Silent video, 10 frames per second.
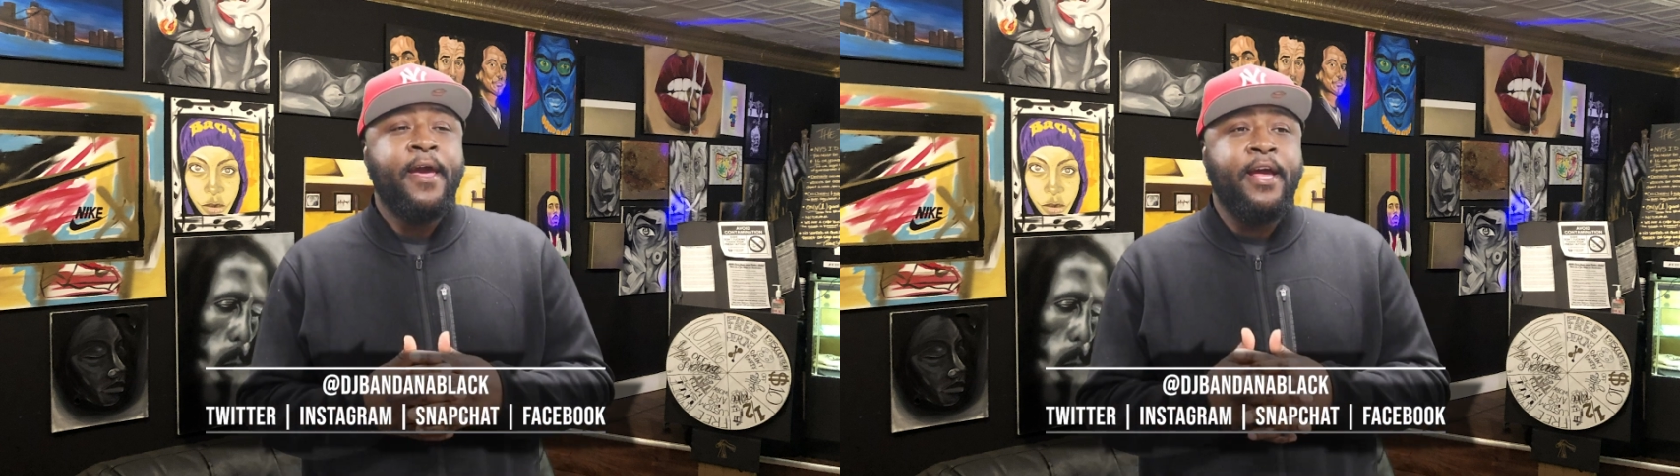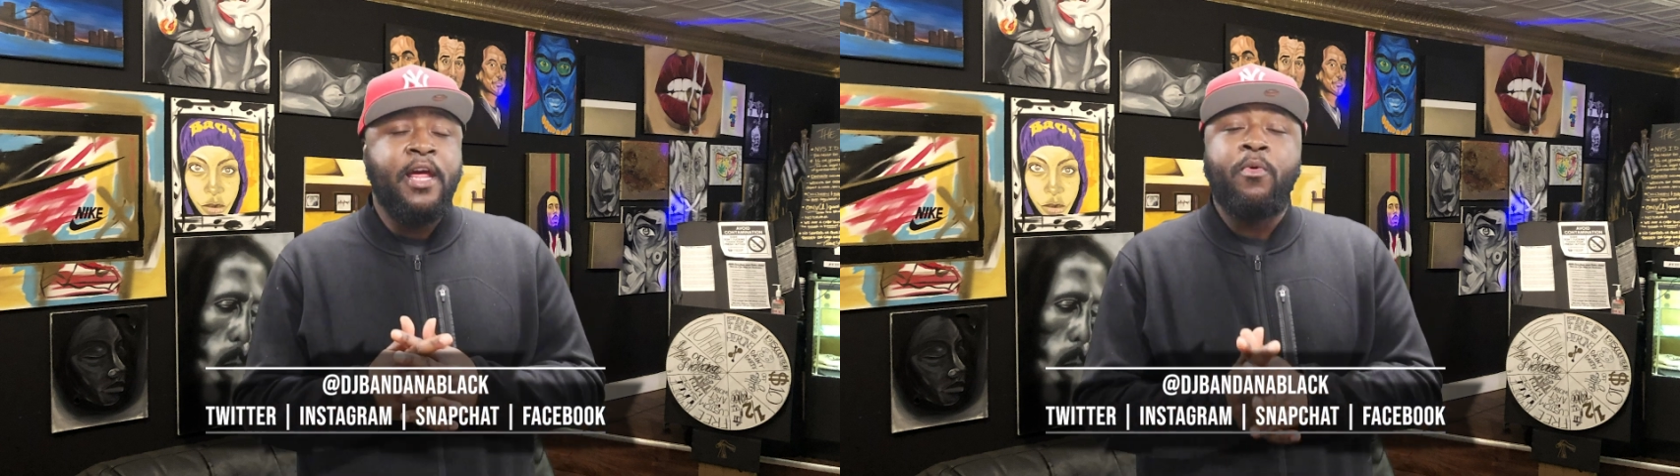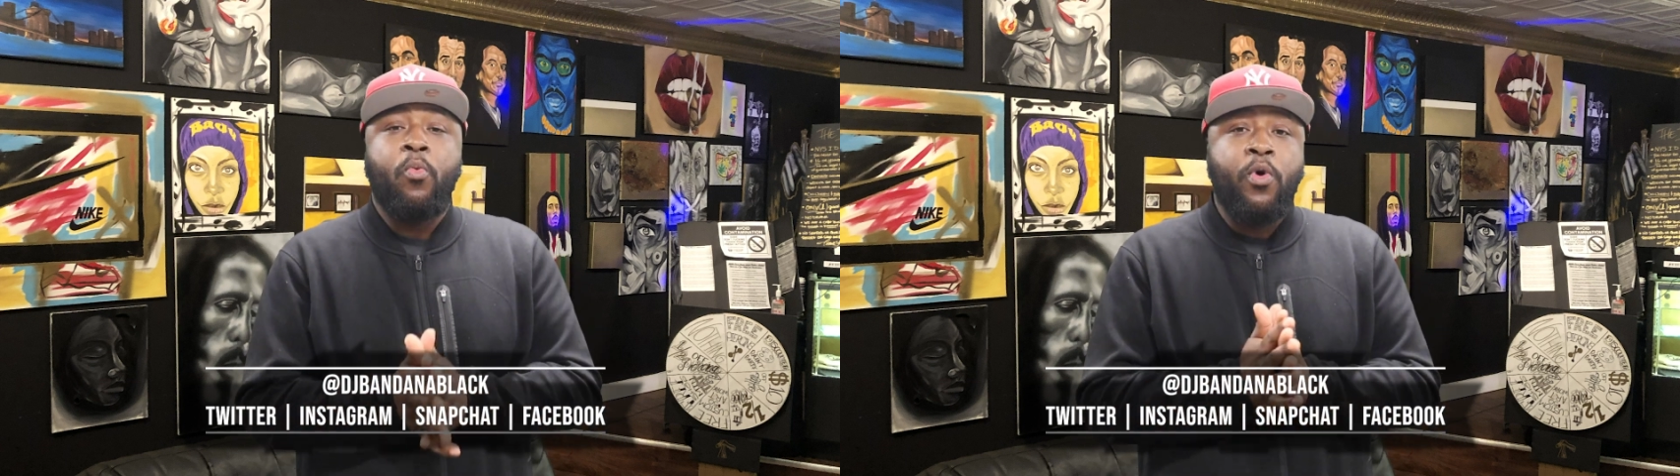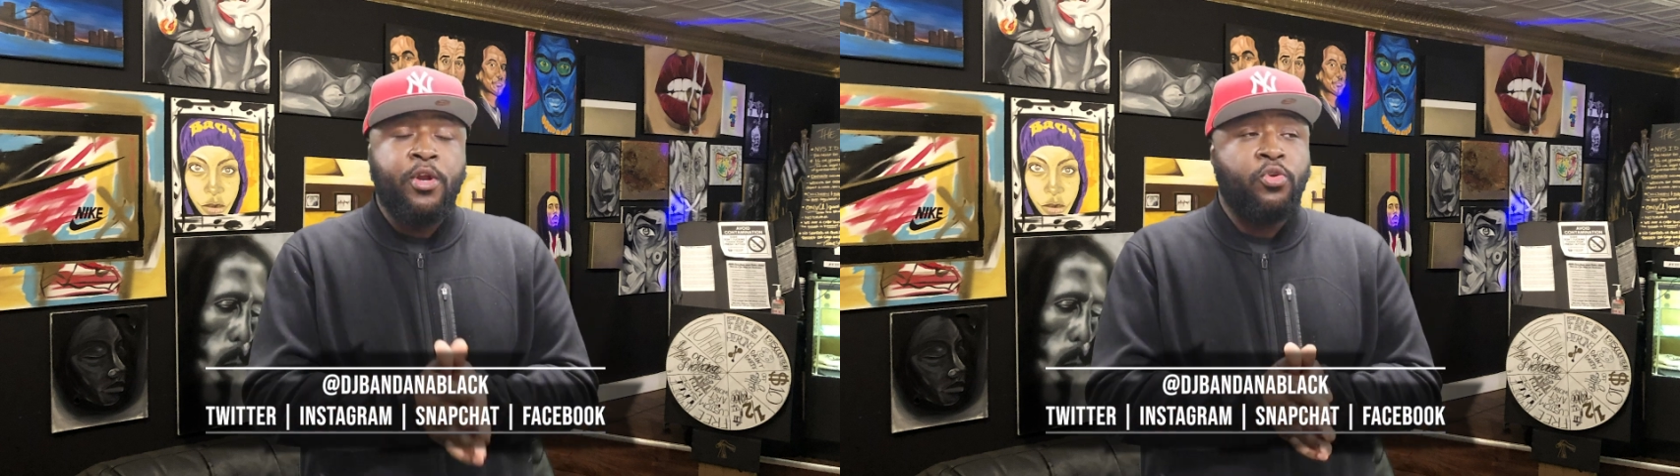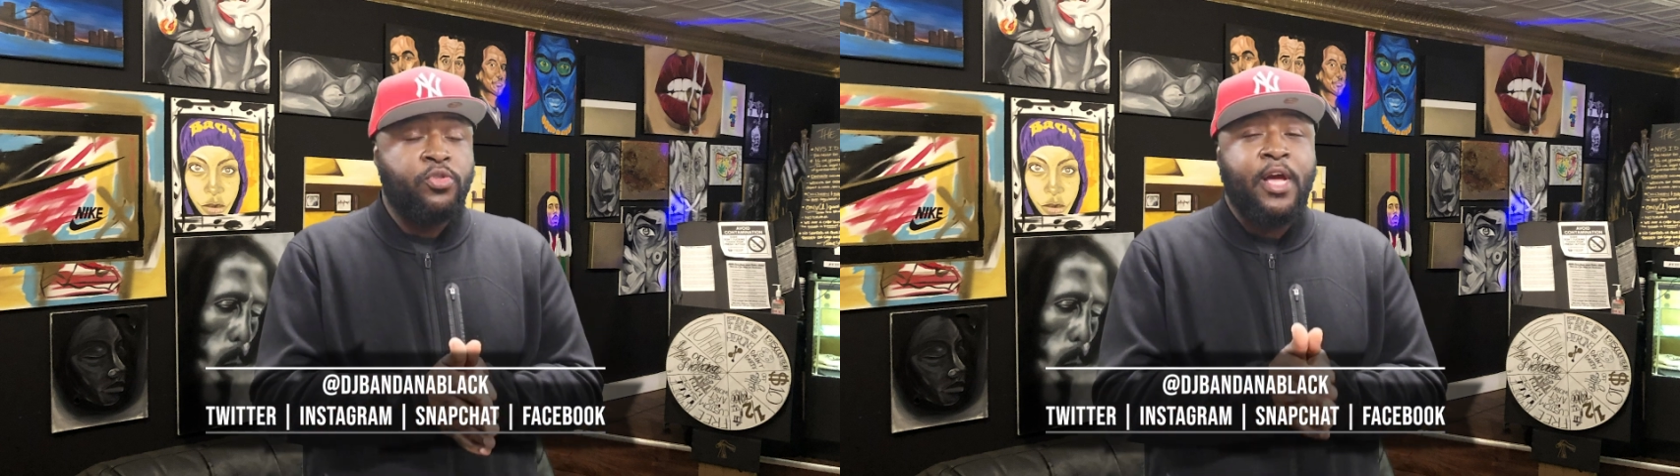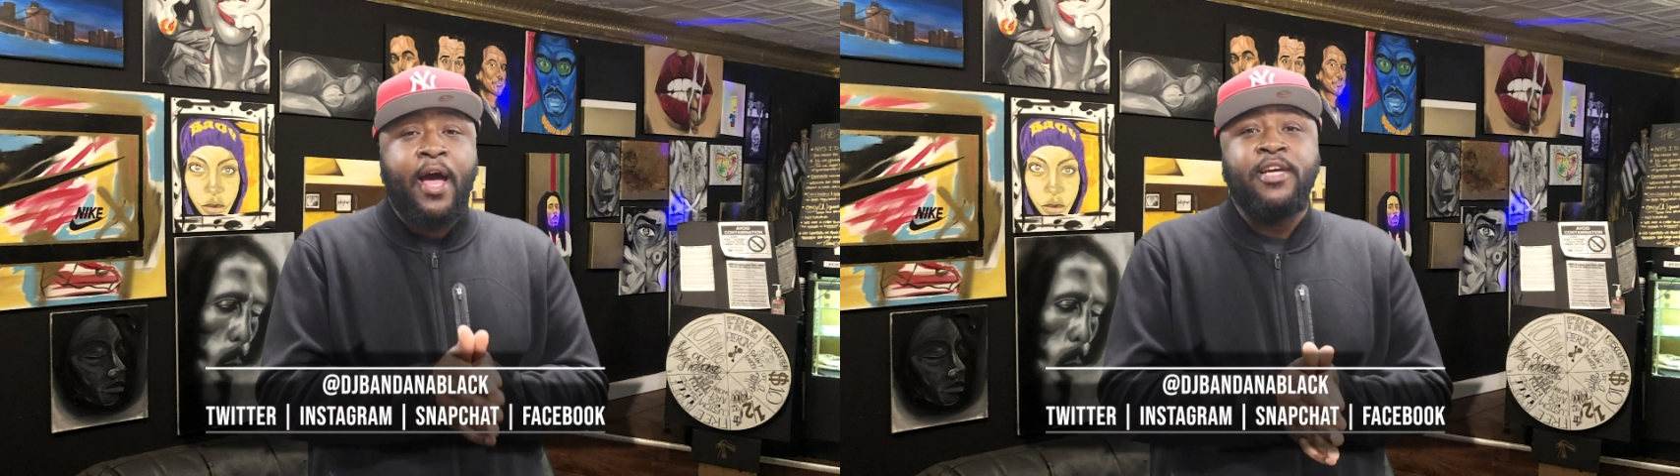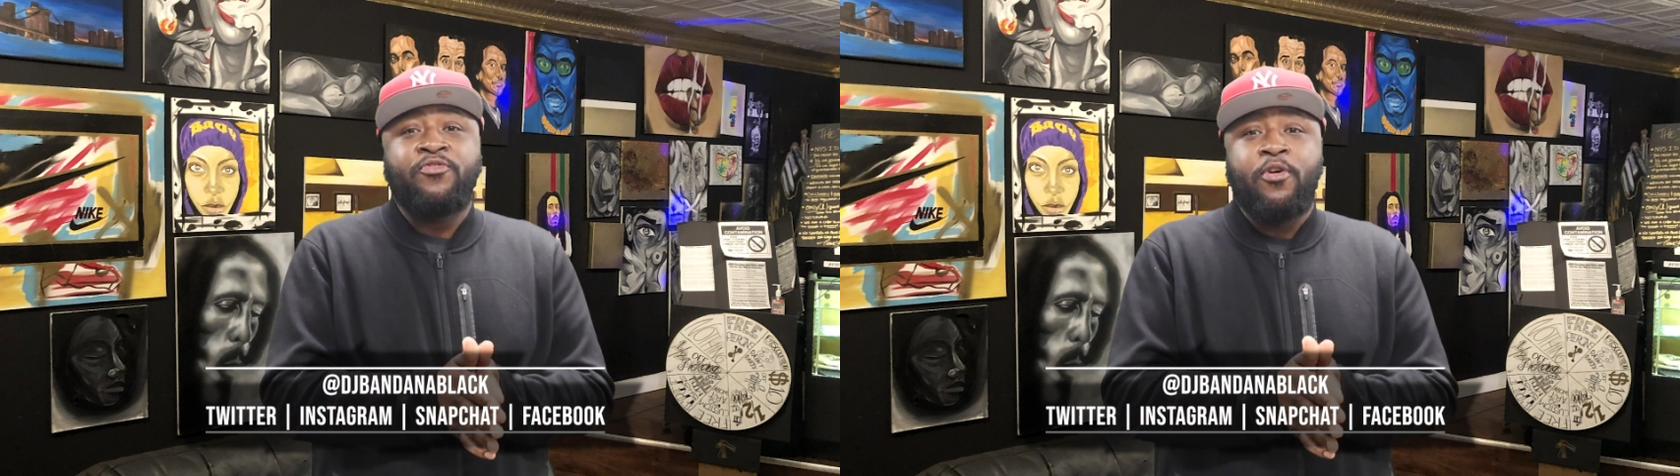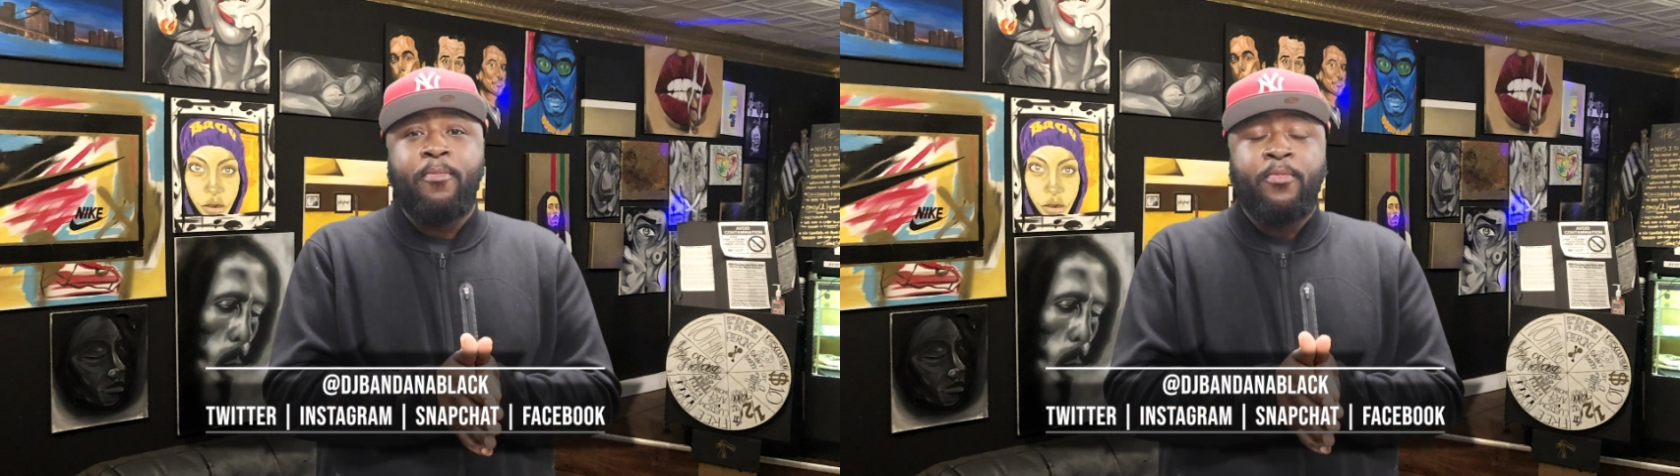And then when one of those guys
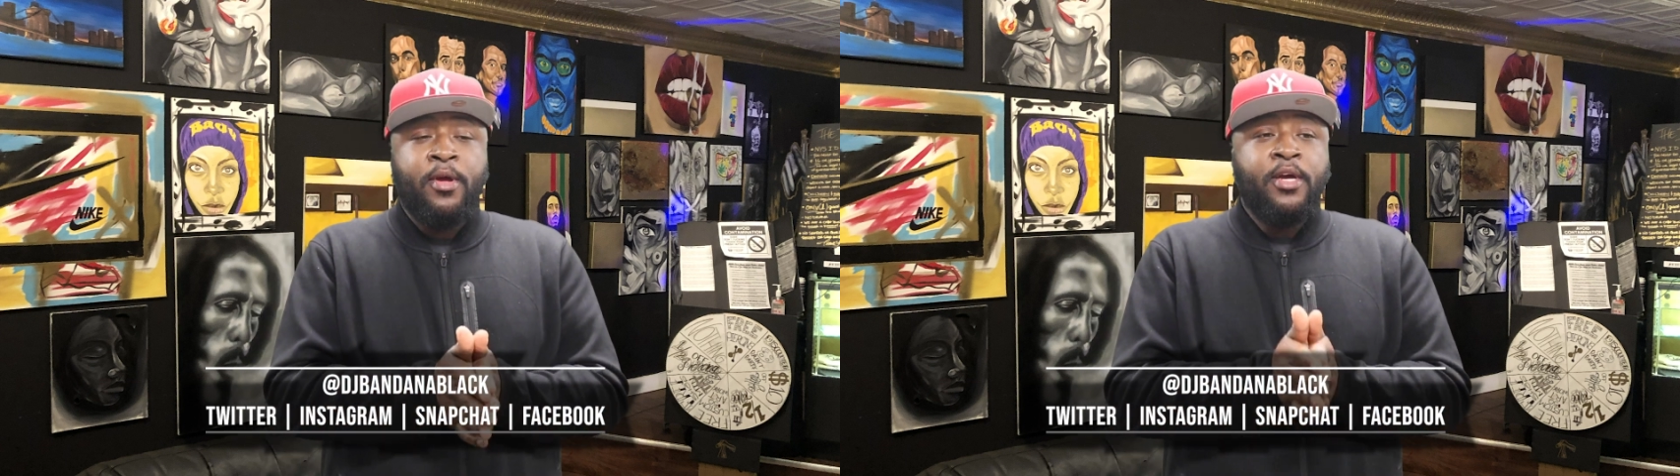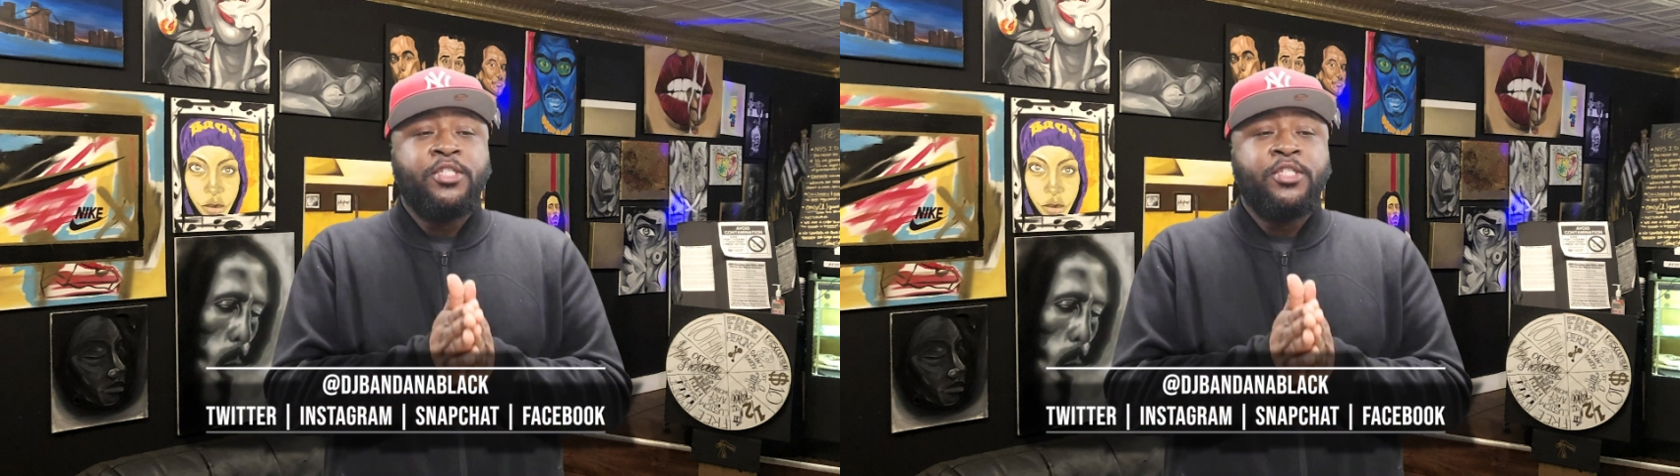from